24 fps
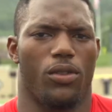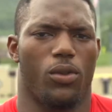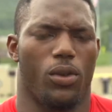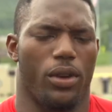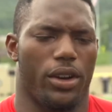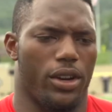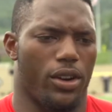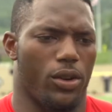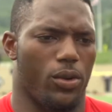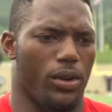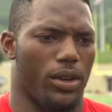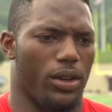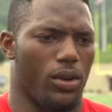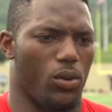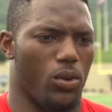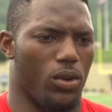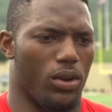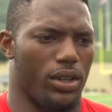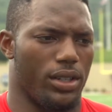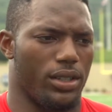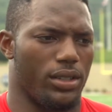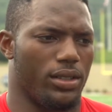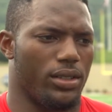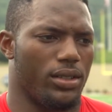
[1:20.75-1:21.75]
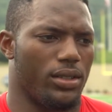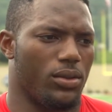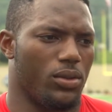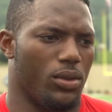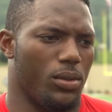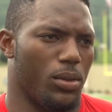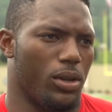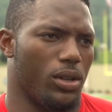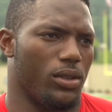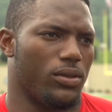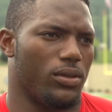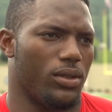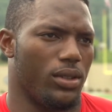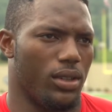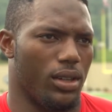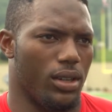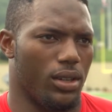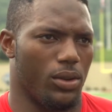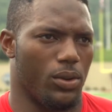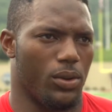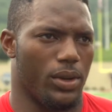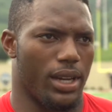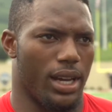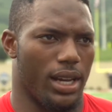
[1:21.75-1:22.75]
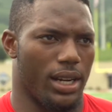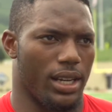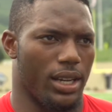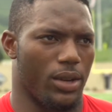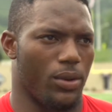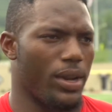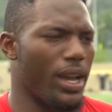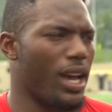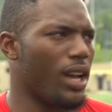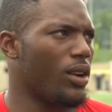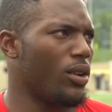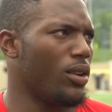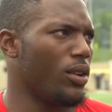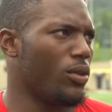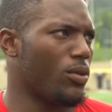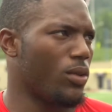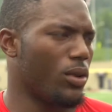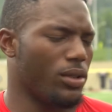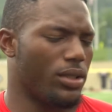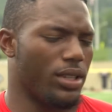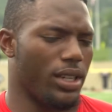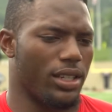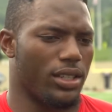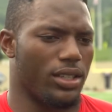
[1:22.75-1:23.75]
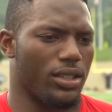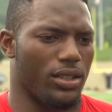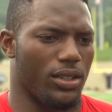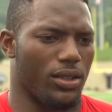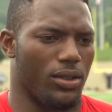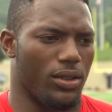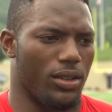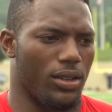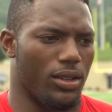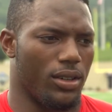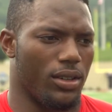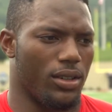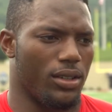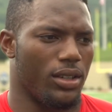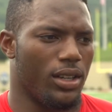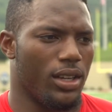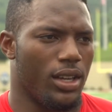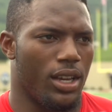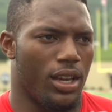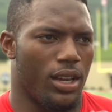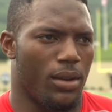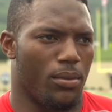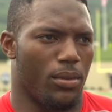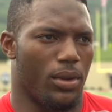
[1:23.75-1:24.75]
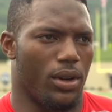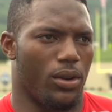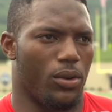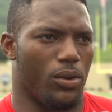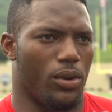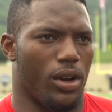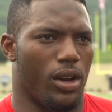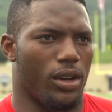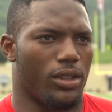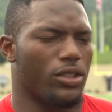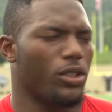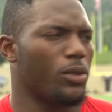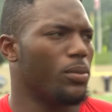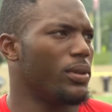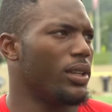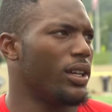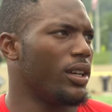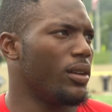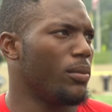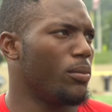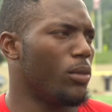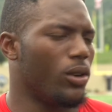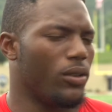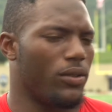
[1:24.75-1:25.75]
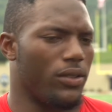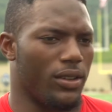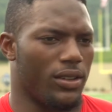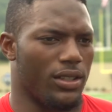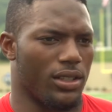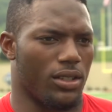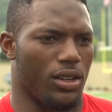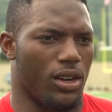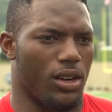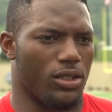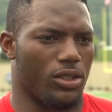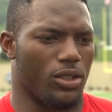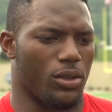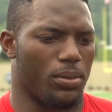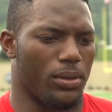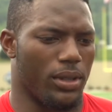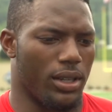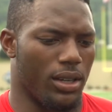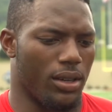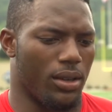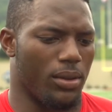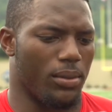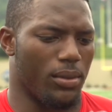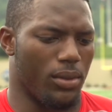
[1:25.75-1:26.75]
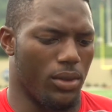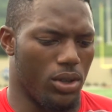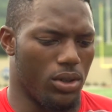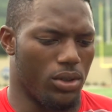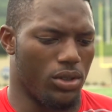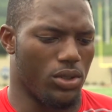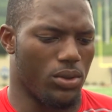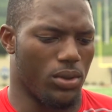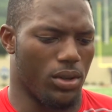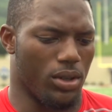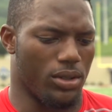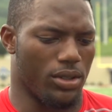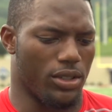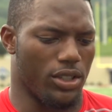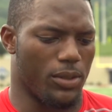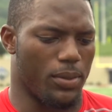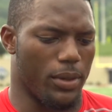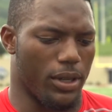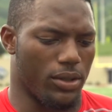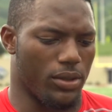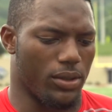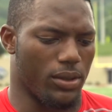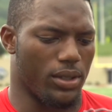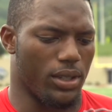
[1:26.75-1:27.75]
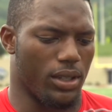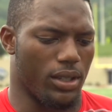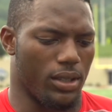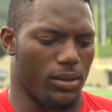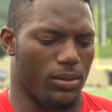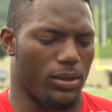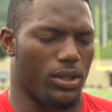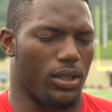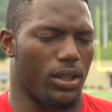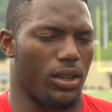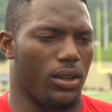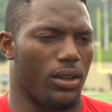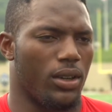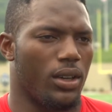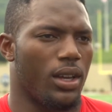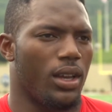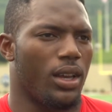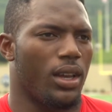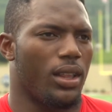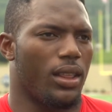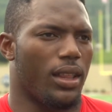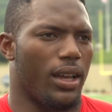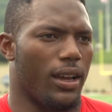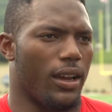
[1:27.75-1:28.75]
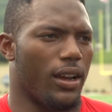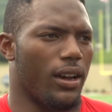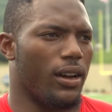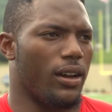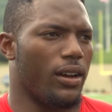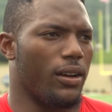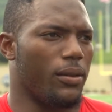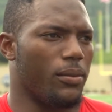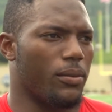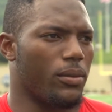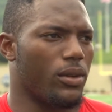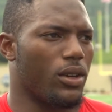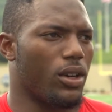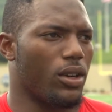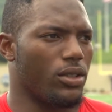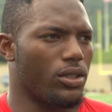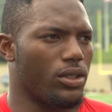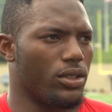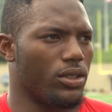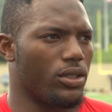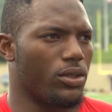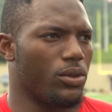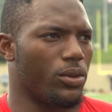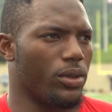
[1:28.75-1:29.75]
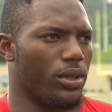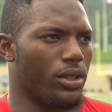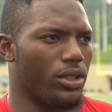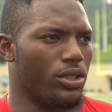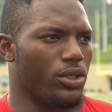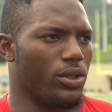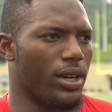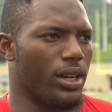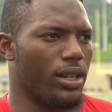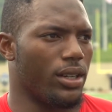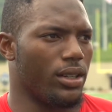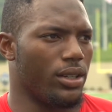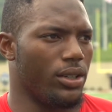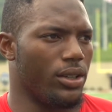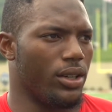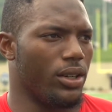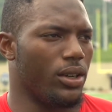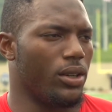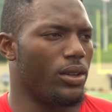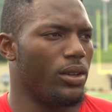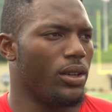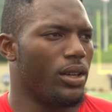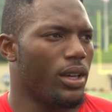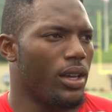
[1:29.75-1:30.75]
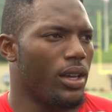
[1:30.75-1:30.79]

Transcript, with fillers: working with ones. We're both, you know, we mm-hmm. kind of we got a little rotation going on, mm-hmm. but we also playing. Both of us are also playing huge roles in special teams. So, like, um, coaches are really trying to, you know,